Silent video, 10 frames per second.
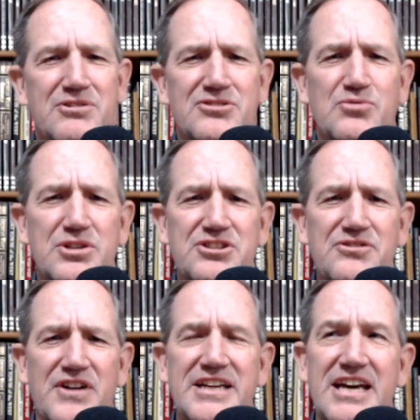is once you
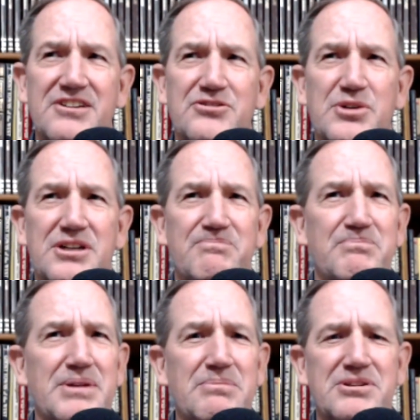find out it's real,
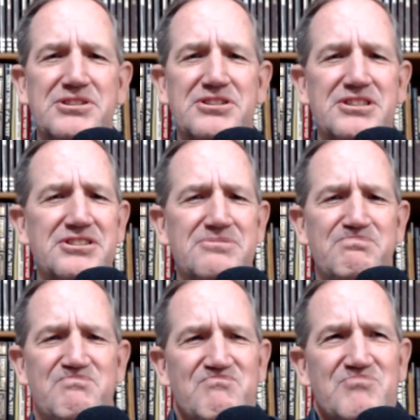people are just the
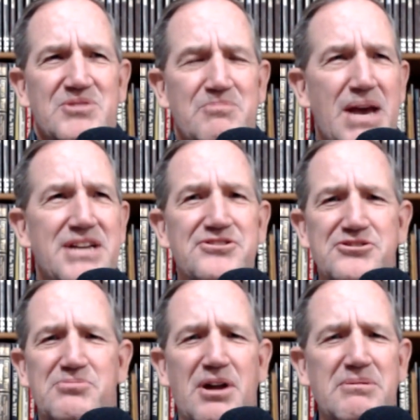pages
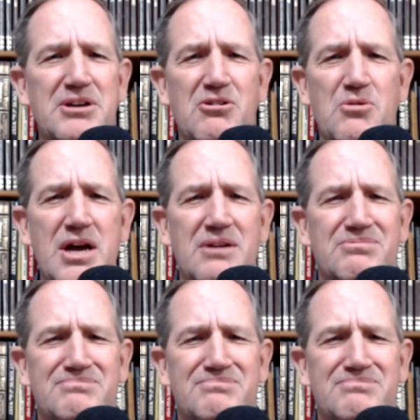will probably go away.